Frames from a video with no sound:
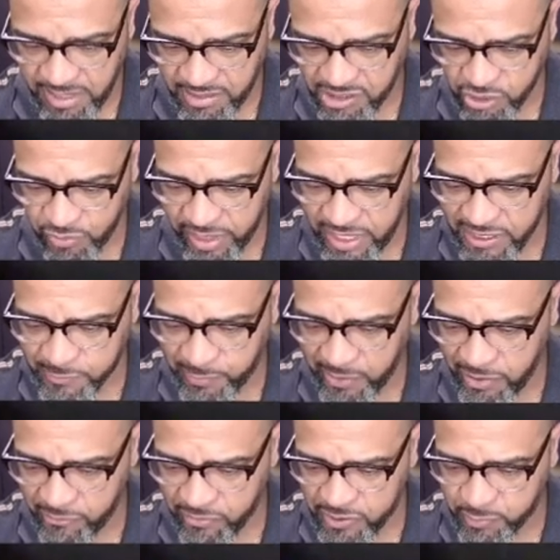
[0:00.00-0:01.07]
And the screen is
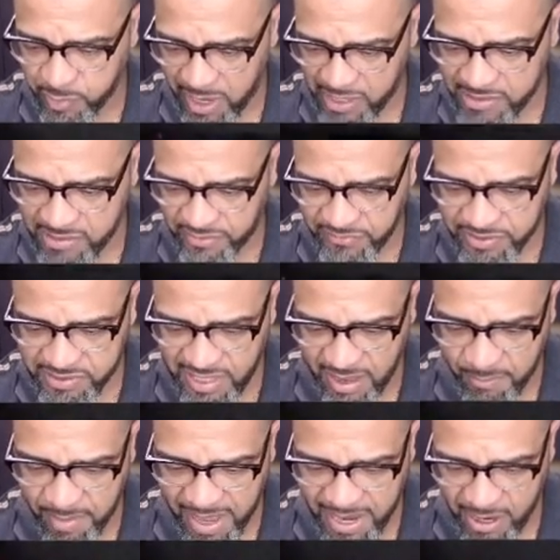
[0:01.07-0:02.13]
pretty responsive. It's
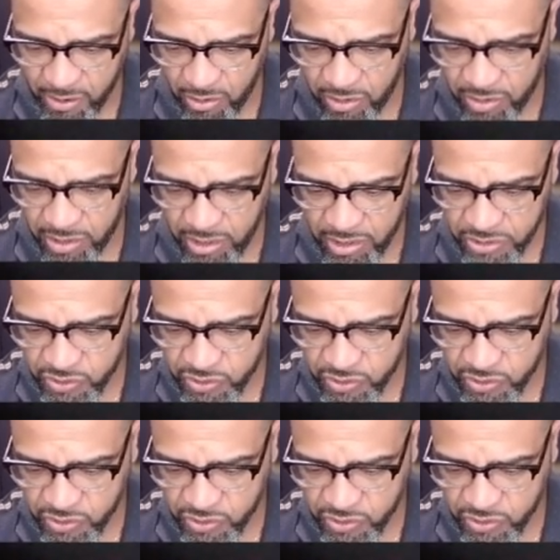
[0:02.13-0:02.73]
not bad at all.